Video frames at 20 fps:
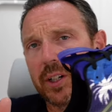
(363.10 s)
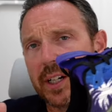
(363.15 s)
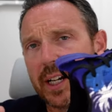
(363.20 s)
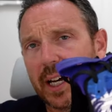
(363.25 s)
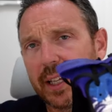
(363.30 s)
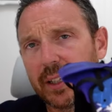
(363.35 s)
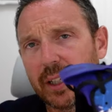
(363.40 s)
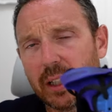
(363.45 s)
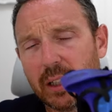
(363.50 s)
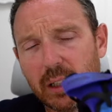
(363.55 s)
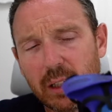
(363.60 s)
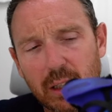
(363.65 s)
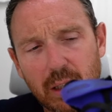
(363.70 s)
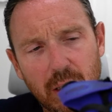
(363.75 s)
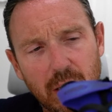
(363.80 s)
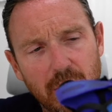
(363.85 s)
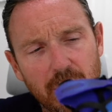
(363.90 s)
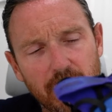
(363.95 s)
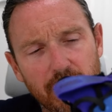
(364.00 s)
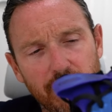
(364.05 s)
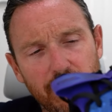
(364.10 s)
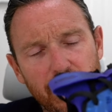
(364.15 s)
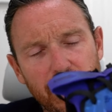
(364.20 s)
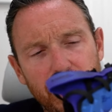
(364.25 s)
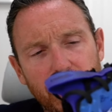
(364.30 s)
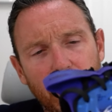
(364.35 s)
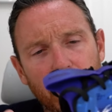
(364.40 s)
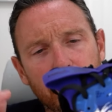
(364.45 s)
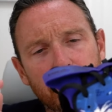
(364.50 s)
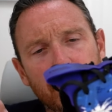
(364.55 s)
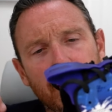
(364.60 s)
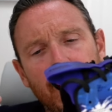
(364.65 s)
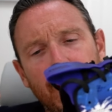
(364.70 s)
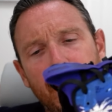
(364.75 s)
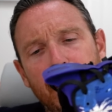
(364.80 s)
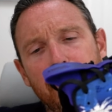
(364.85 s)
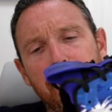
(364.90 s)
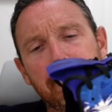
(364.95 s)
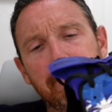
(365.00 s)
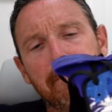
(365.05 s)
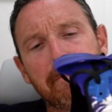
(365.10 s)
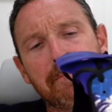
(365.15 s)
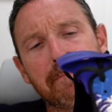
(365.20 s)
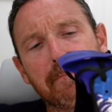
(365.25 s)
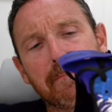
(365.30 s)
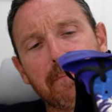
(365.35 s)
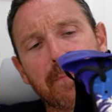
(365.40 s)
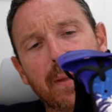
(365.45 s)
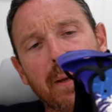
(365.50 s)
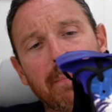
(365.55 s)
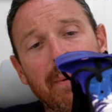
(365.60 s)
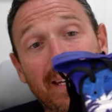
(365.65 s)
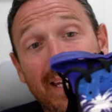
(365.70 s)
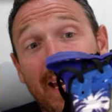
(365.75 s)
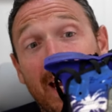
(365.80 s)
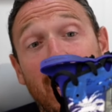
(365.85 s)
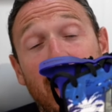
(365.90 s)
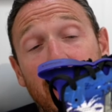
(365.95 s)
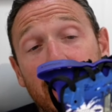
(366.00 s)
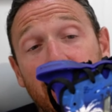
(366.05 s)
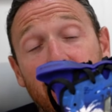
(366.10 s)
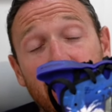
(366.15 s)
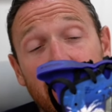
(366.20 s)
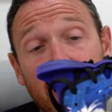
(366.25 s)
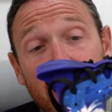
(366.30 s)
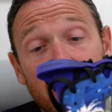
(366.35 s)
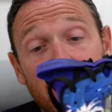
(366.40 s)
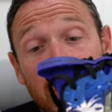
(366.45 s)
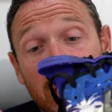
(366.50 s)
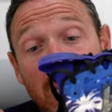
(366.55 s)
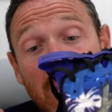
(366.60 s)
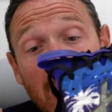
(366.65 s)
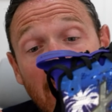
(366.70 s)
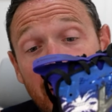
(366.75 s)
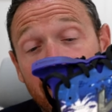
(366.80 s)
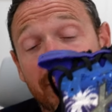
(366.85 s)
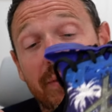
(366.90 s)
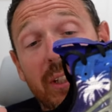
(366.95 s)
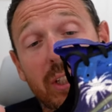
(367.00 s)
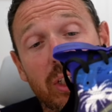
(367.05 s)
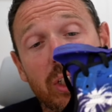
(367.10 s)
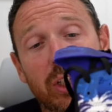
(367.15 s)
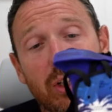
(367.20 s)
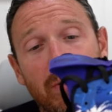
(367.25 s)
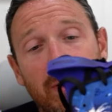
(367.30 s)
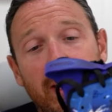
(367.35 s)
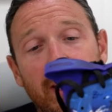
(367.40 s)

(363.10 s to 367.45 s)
another video. Um, but yeah, I just I just love this shoe.